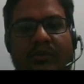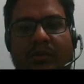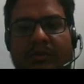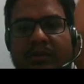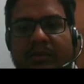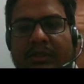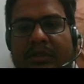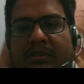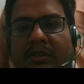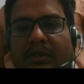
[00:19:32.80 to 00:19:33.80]
option C
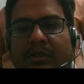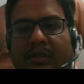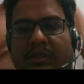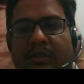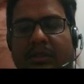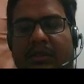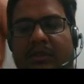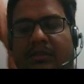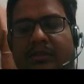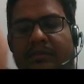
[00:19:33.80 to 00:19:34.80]
is the correct answer.